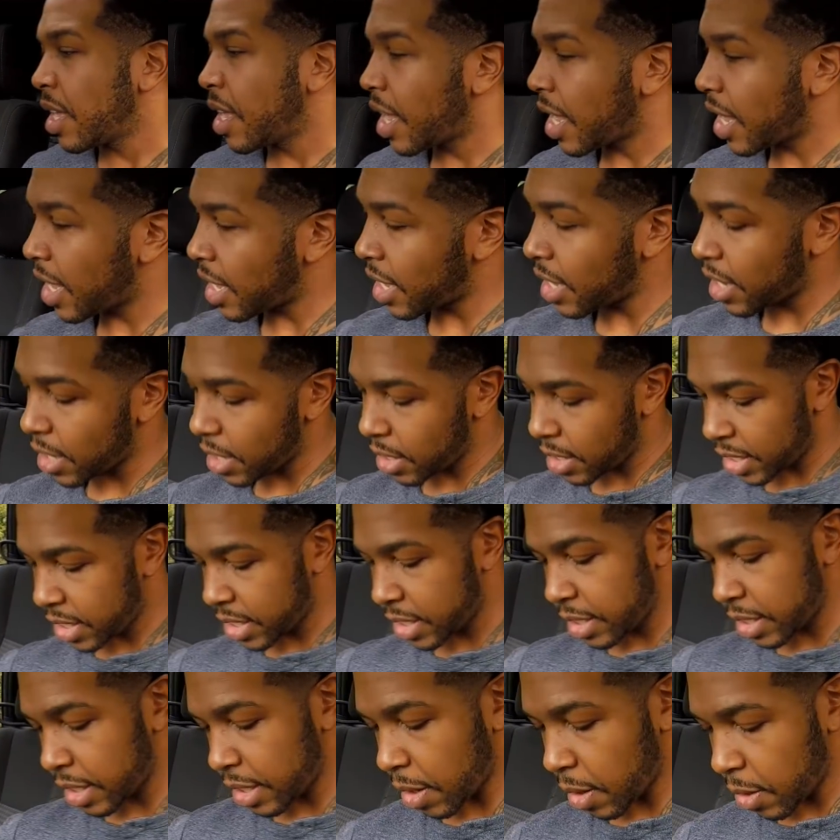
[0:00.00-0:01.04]
And let's
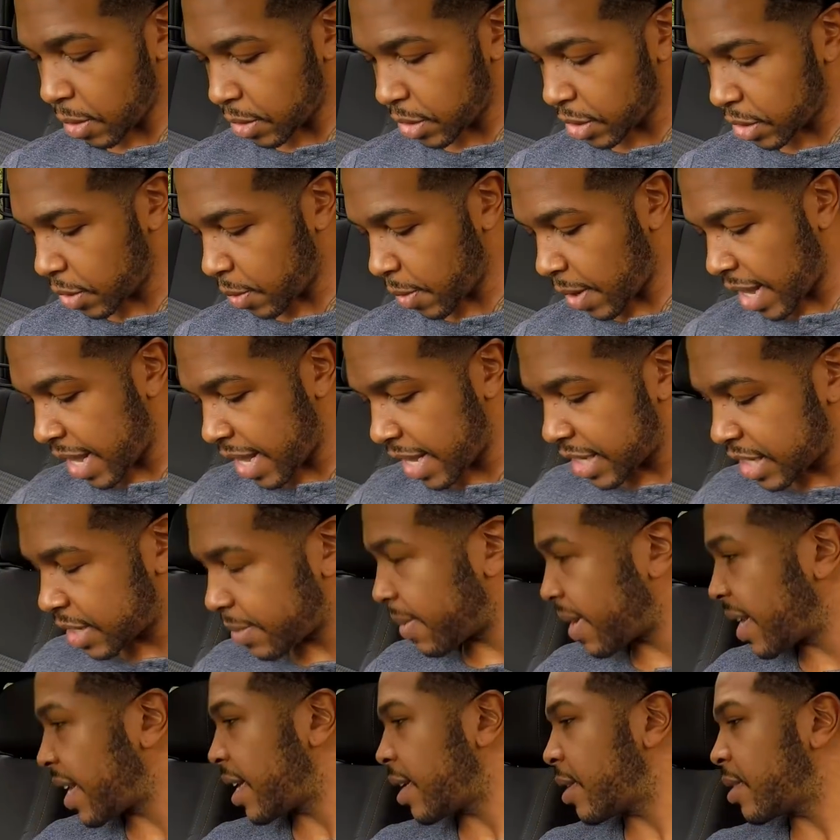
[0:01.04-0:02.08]
see, also I had
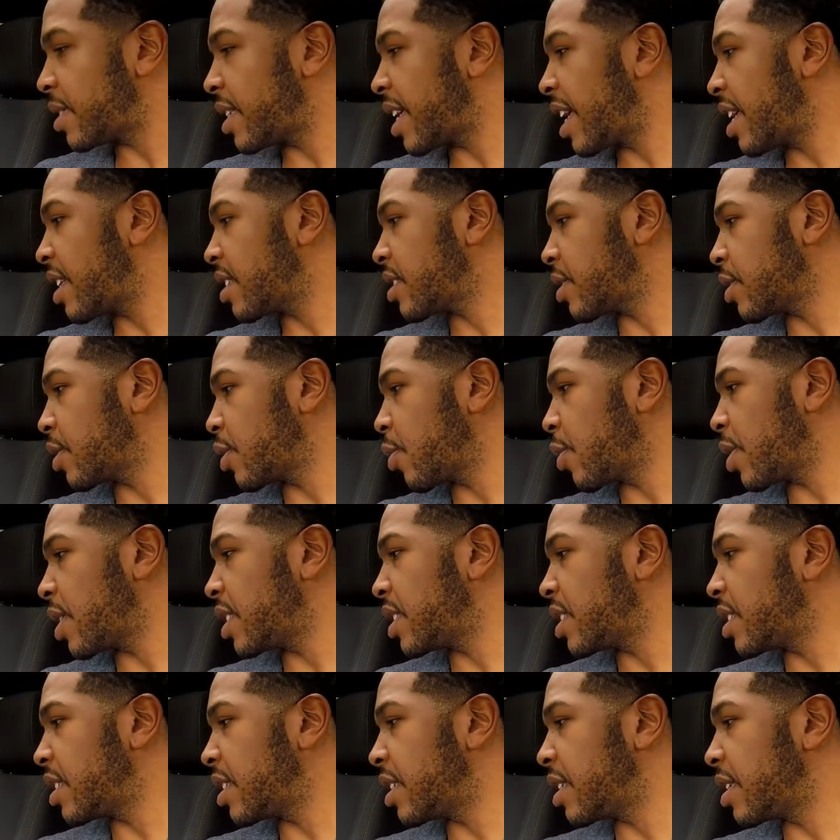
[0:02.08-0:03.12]
somebody else ask a
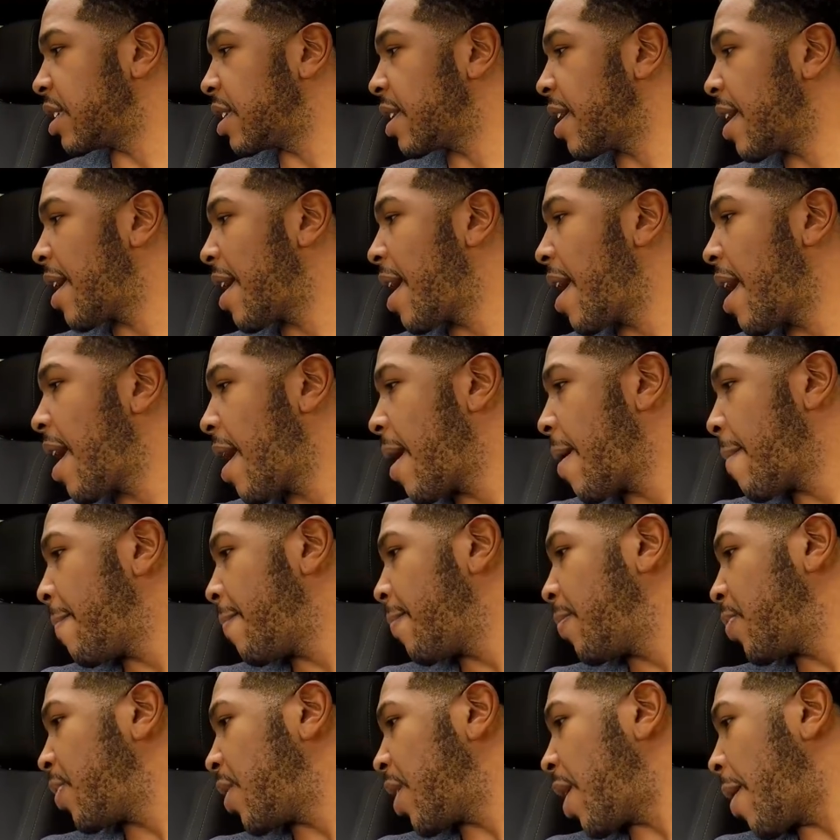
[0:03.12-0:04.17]
question
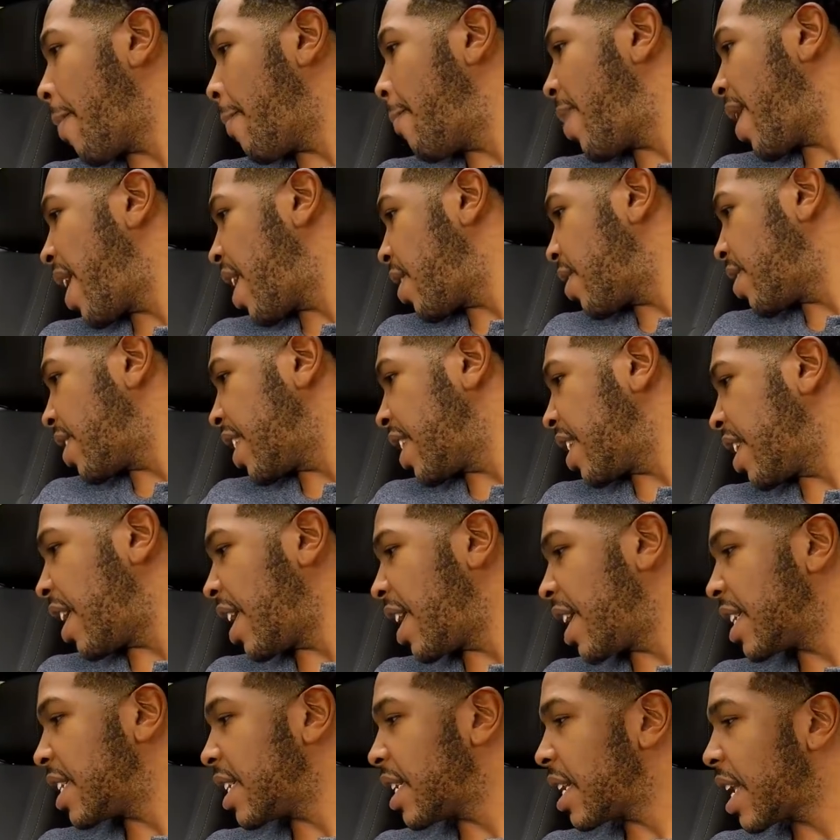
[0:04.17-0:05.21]
about an
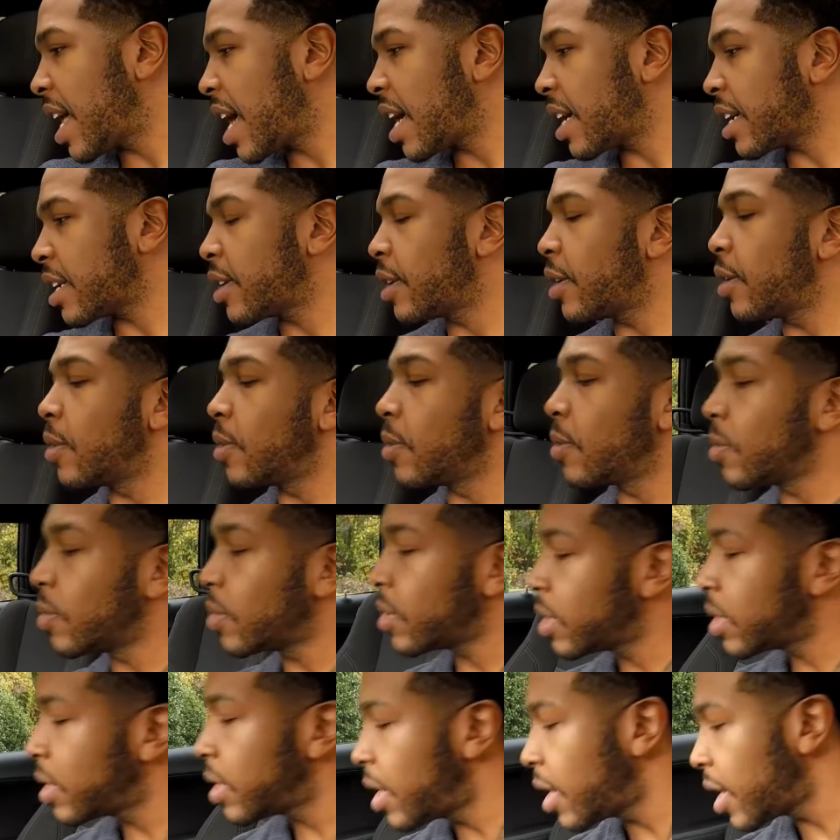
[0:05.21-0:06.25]
unlock code.
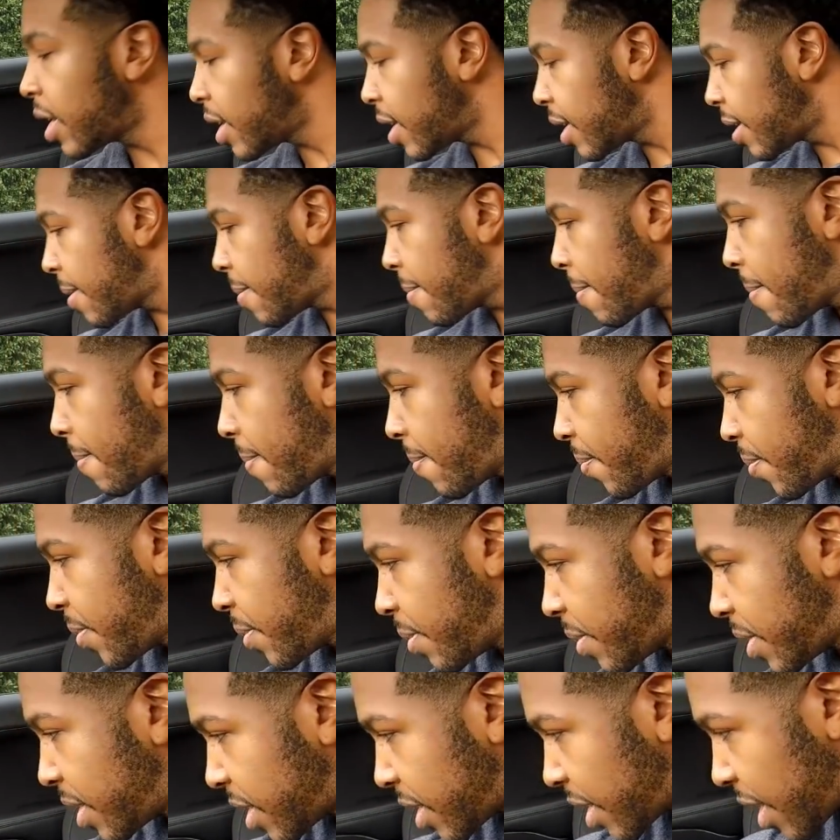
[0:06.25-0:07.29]
Let
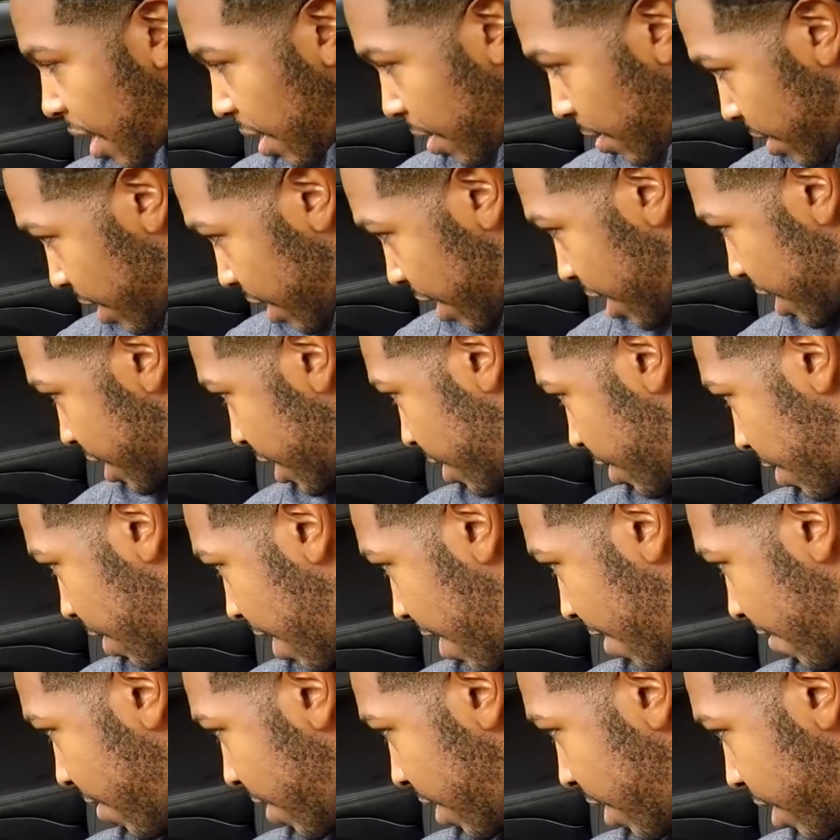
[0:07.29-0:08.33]
me see, I don't think I still
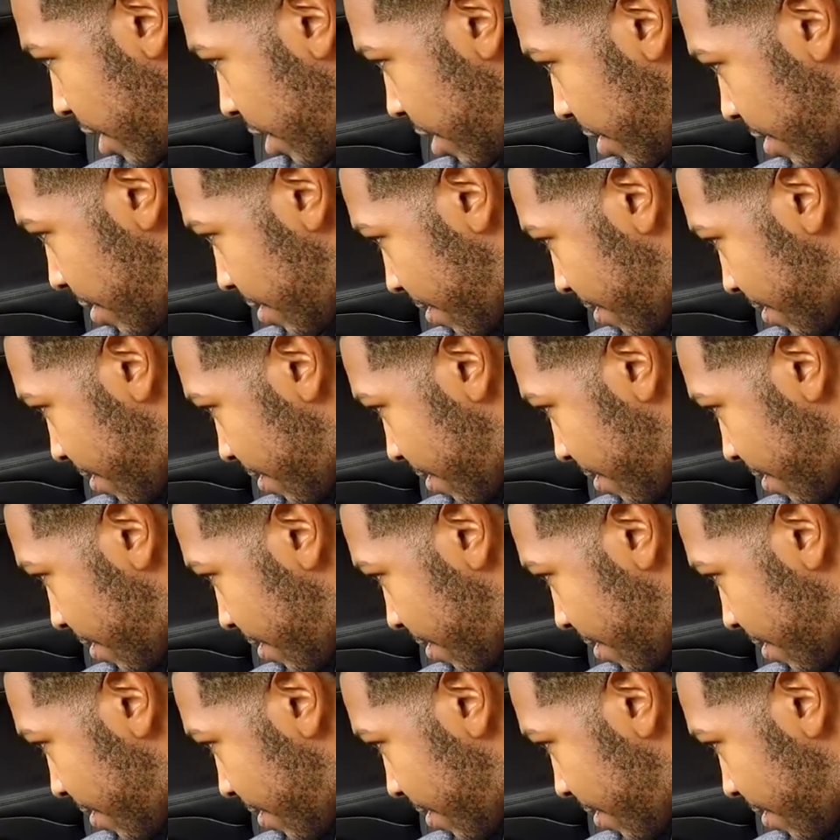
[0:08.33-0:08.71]
have it in here.